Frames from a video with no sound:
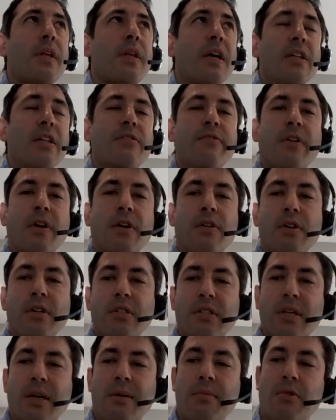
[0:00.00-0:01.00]
it's very
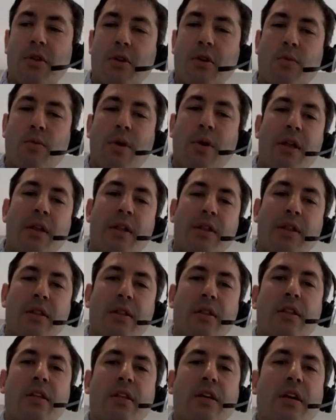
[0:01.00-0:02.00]
similar when
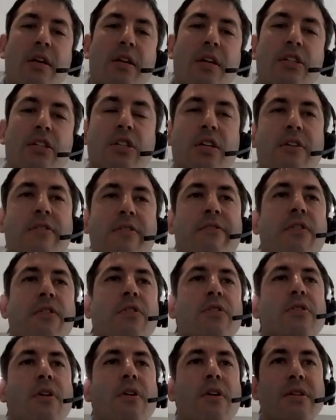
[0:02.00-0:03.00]
the initiative
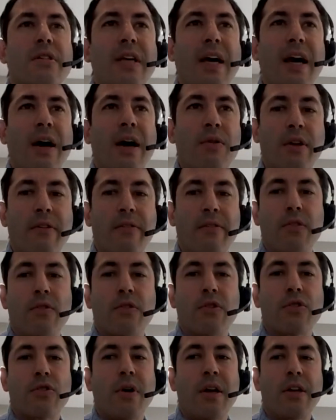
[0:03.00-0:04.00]
first starts out. If
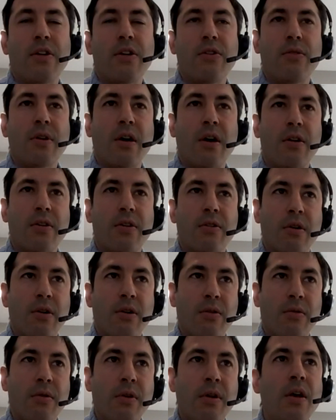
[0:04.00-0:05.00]
you're trying to do it on your
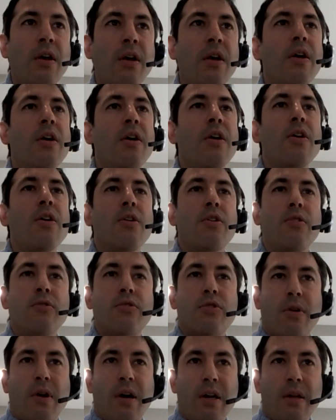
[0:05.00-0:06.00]
own, you
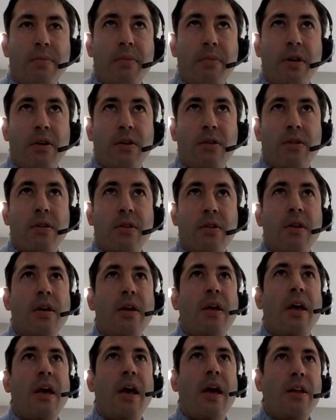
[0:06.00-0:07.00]
try to build
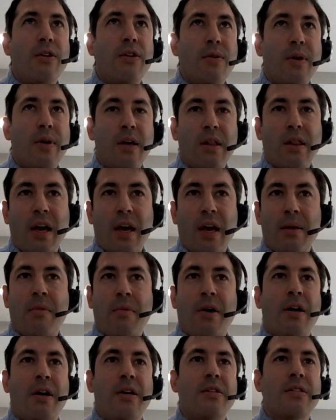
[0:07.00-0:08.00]
and you hit
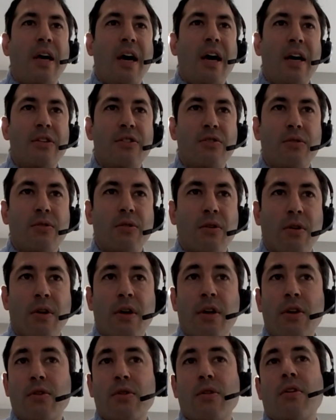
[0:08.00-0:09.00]
landmines as you learn,
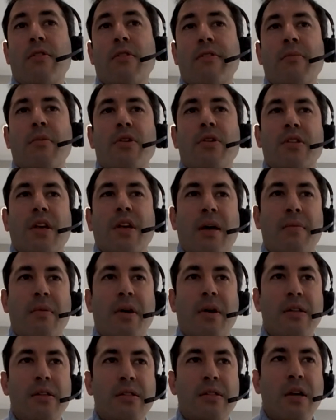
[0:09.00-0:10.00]
and you learn from those
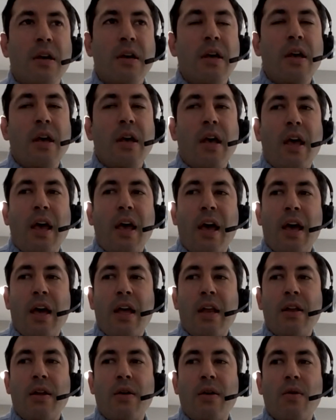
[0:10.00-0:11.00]
landmines.
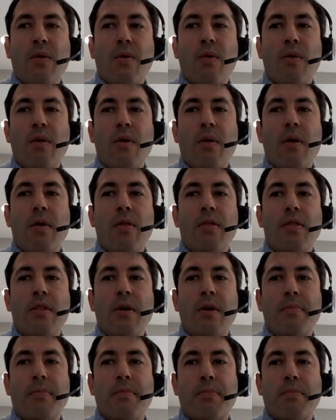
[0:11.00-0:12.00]
And
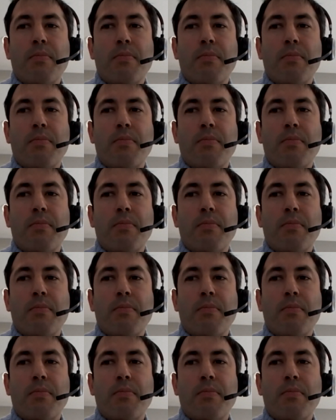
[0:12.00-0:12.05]
the